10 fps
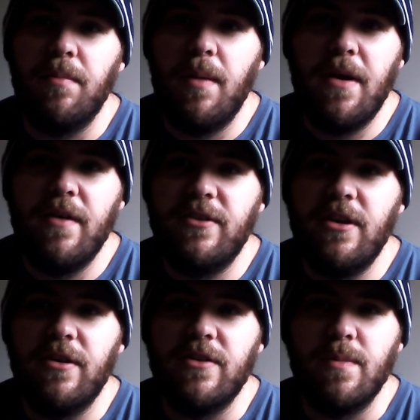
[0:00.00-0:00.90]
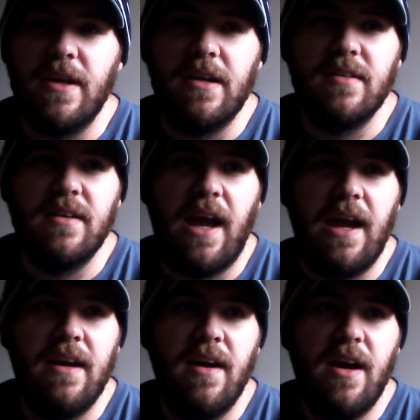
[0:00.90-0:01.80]
Maybe I've seen her in some things,
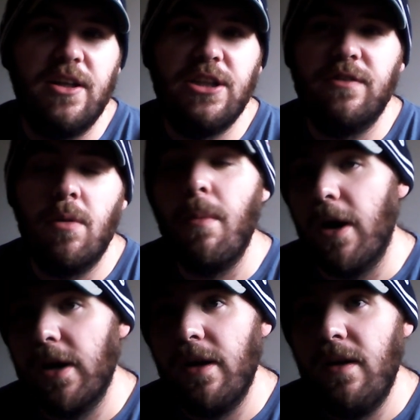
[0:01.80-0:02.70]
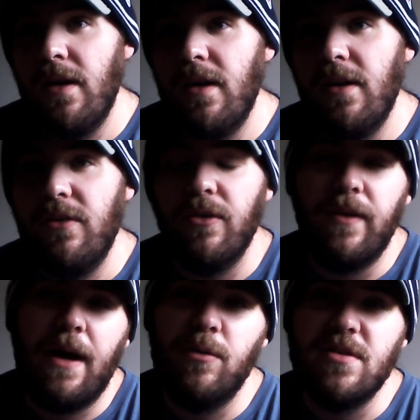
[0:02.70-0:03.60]
and she's from America,
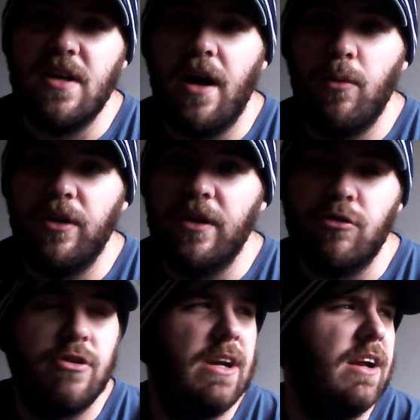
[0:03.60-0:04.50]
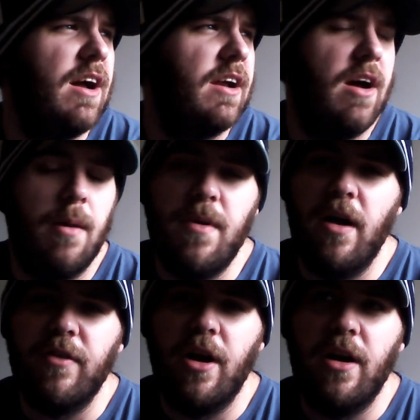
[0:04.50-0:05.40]
so that was really interesting. Kind of caught
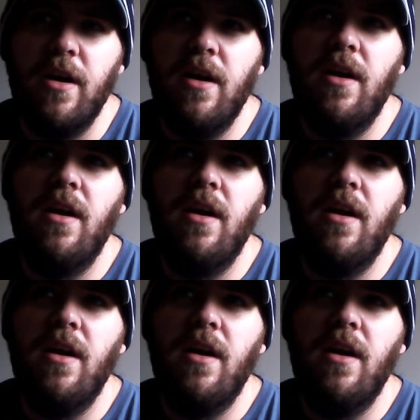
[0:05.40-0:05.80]
me off guard.